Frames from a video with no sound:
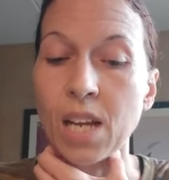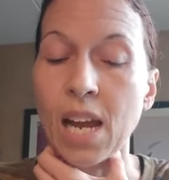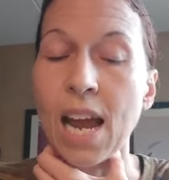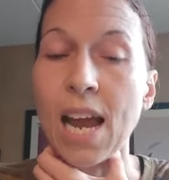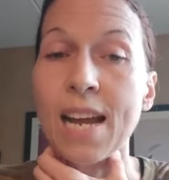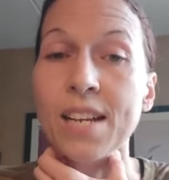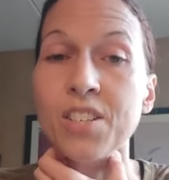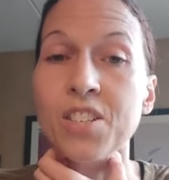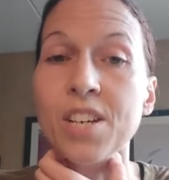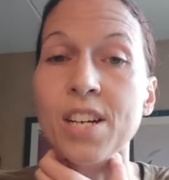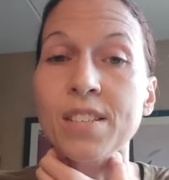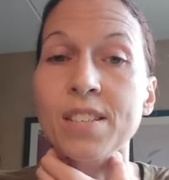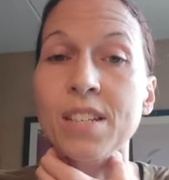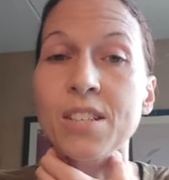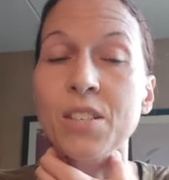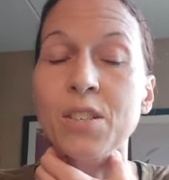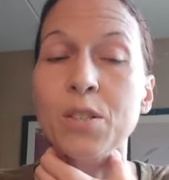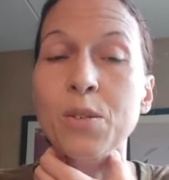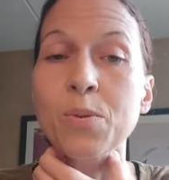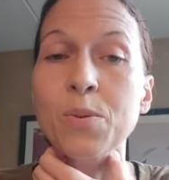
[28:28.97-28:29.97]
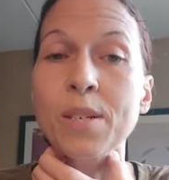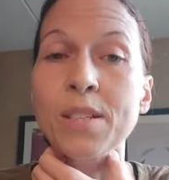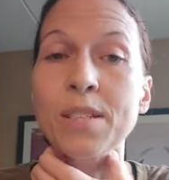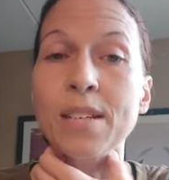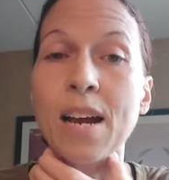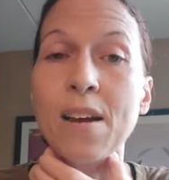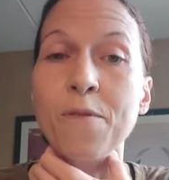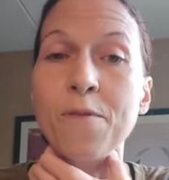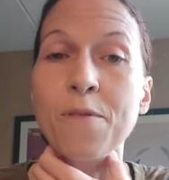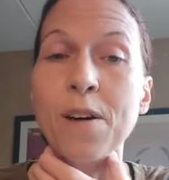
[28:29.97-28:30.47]
And just as soon as
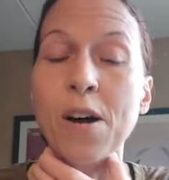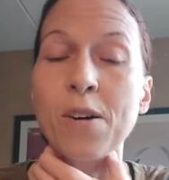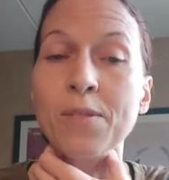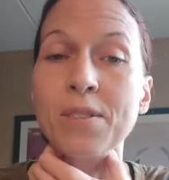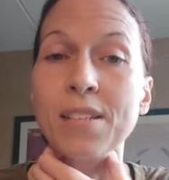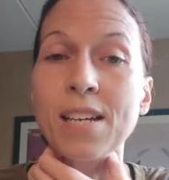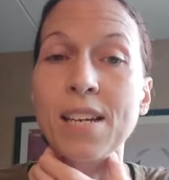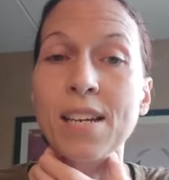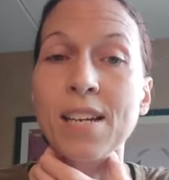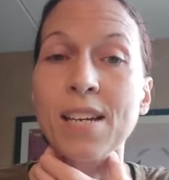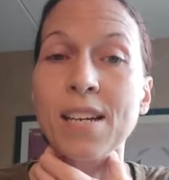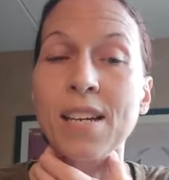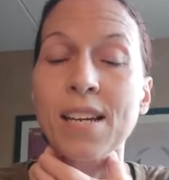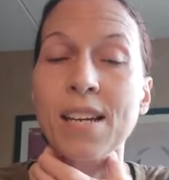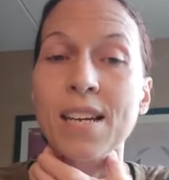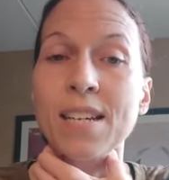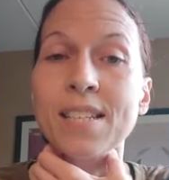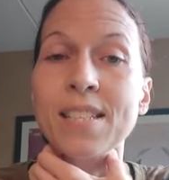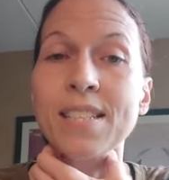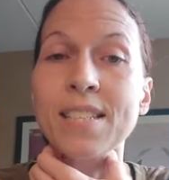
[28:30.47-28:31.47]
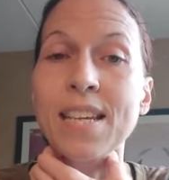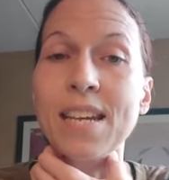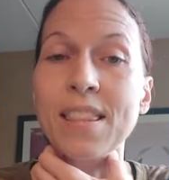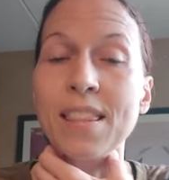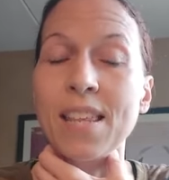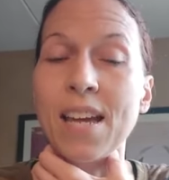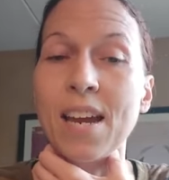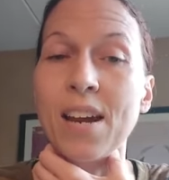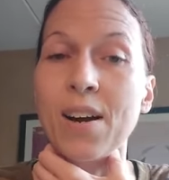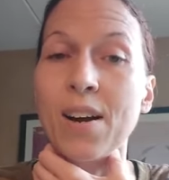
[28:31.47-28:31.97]
I felt it,
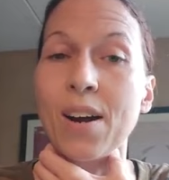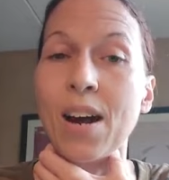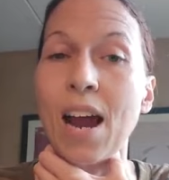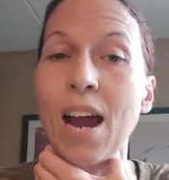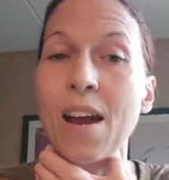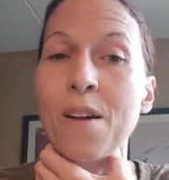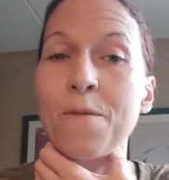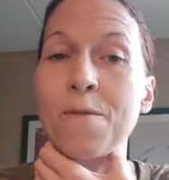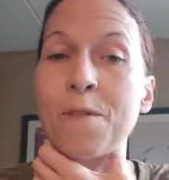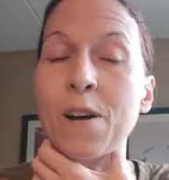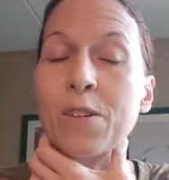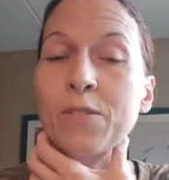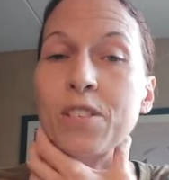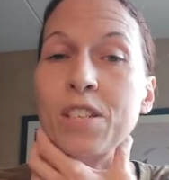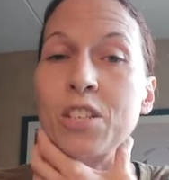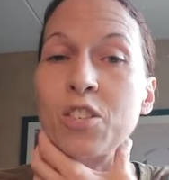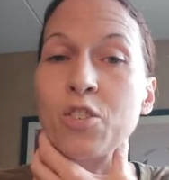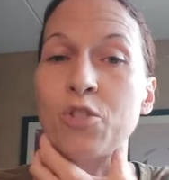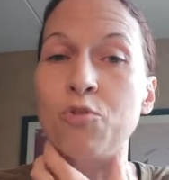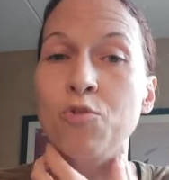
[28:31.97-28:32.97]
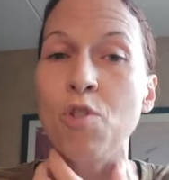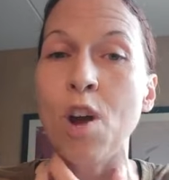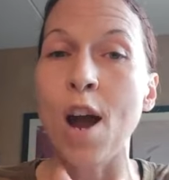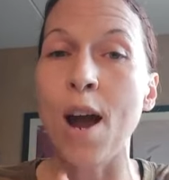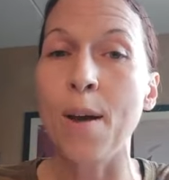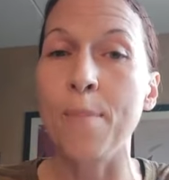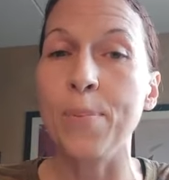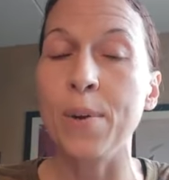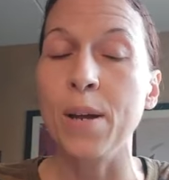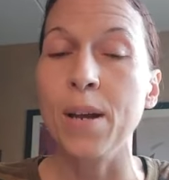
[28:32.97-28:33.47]
sit there, I felt it
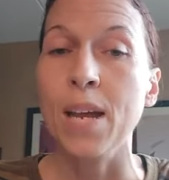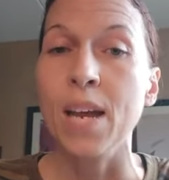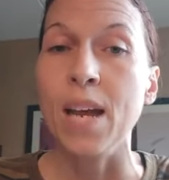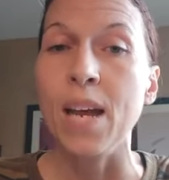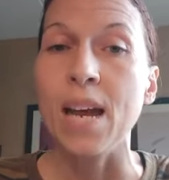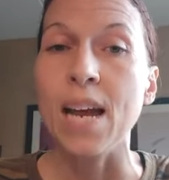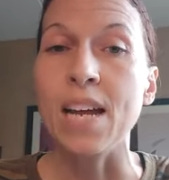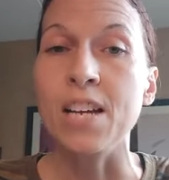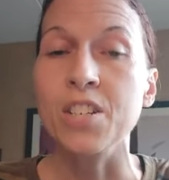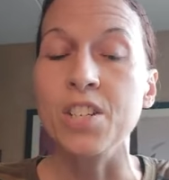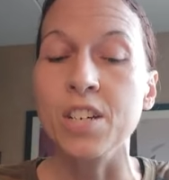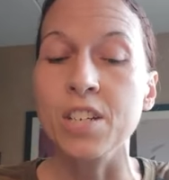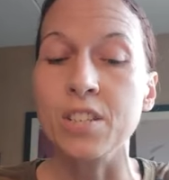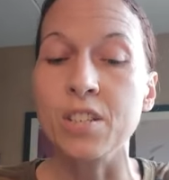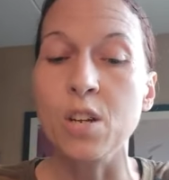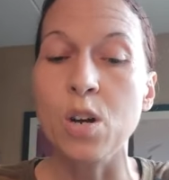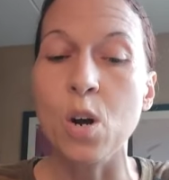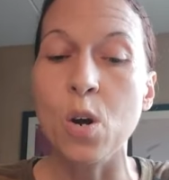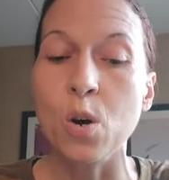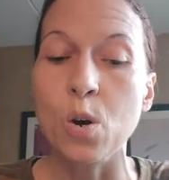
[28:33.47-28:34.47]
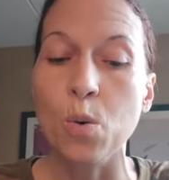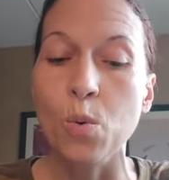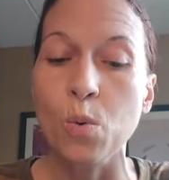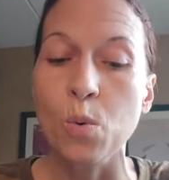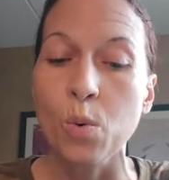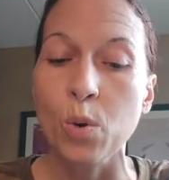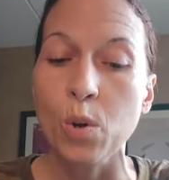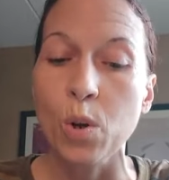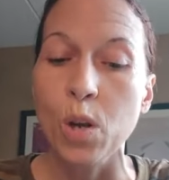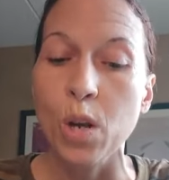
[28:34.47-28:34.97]
drop and just go.
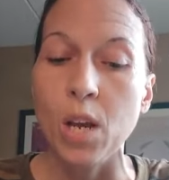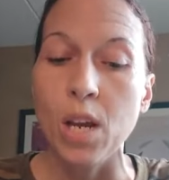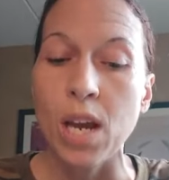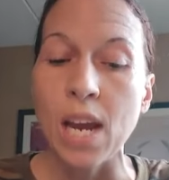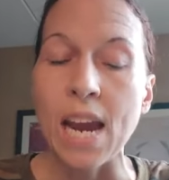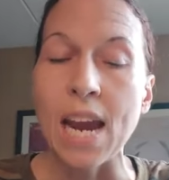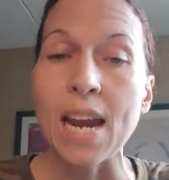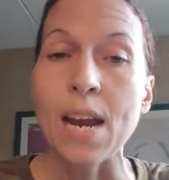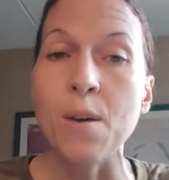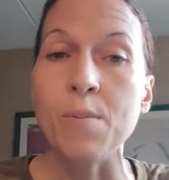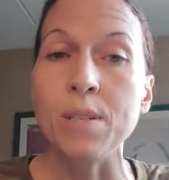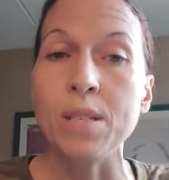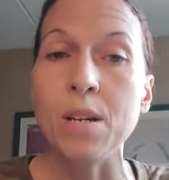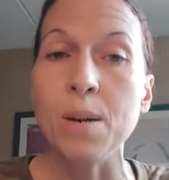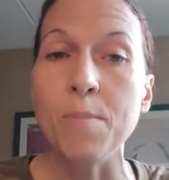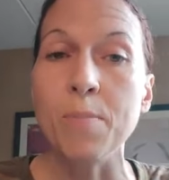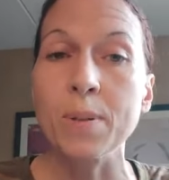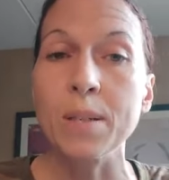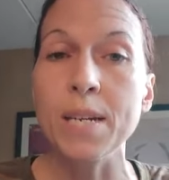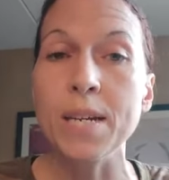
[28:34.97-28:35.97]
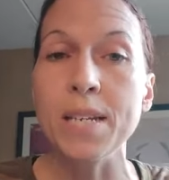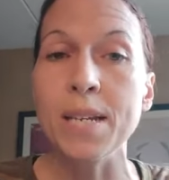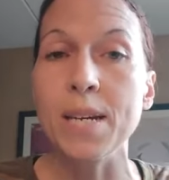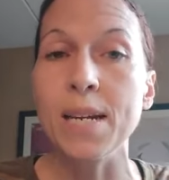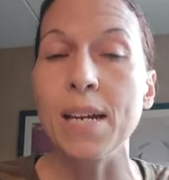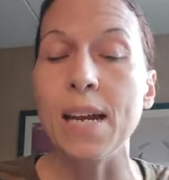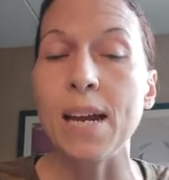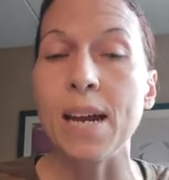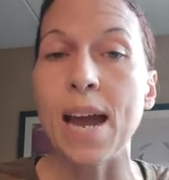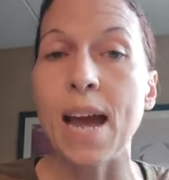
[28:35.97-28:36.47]
And I was
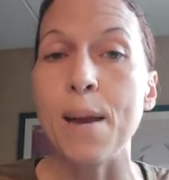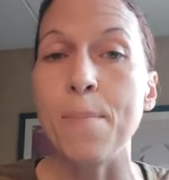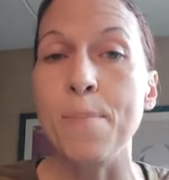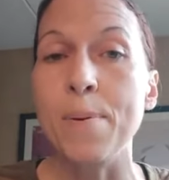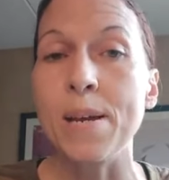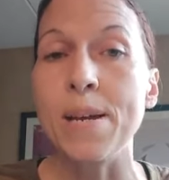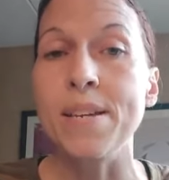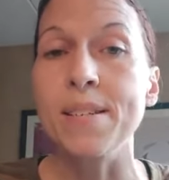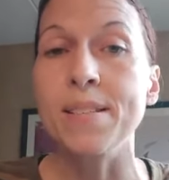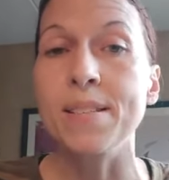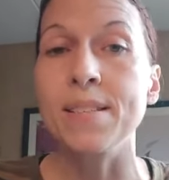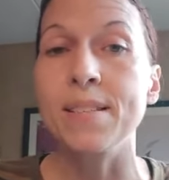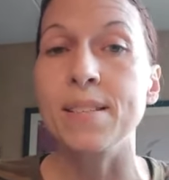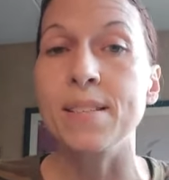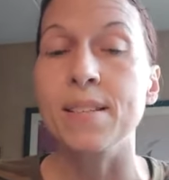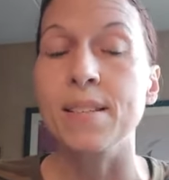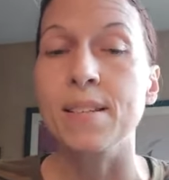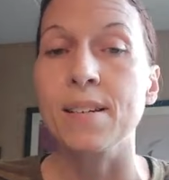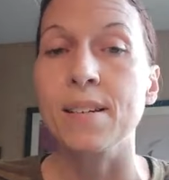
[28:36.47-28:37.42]
completely at peace